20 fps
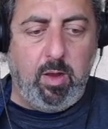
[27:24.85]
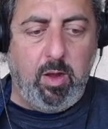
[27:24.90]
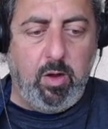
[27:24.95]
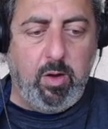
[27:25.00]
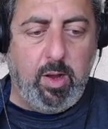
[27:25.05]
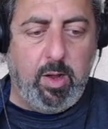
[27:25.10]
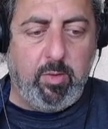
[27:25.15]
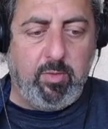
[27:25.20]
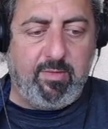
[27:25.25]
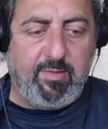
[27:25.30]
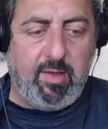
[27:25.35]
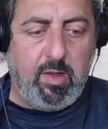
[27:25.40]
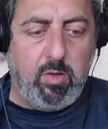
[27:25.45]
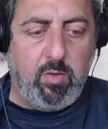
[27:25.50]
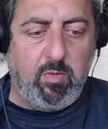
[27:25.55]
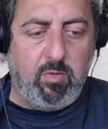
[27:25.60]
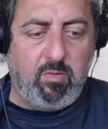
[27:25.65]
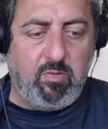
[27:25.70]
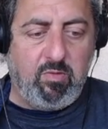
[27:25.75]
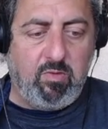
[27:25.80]
hear how it
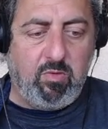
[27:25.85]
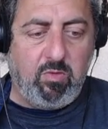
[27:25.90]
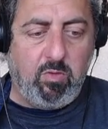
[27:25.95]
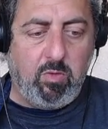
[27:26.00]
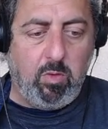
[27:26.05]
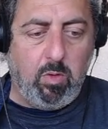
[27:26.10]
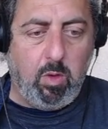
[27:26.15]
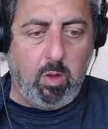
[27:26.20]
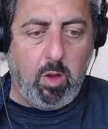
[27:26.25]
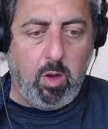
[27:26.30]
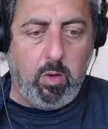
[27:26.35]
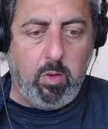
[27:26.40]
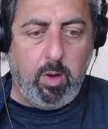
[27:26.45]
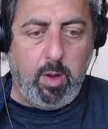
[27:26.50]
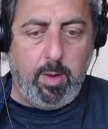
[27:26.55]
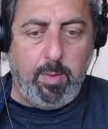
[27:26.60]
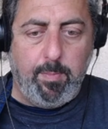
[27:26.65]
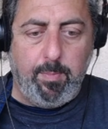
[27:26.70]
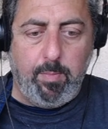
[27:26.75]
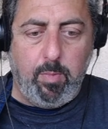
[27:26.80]
sounds. All
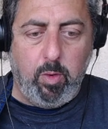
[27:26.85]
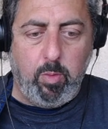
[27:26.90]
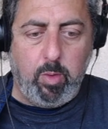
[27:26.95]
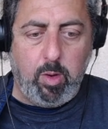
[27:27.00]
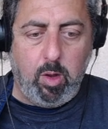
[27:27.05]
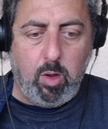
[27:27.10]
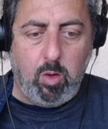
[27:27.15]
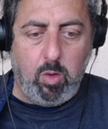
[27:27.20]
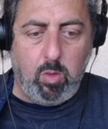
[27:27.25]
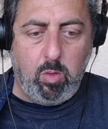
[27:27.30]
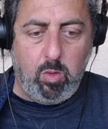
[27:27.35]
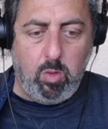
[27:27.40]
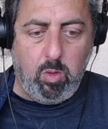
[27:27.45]
right, here we go.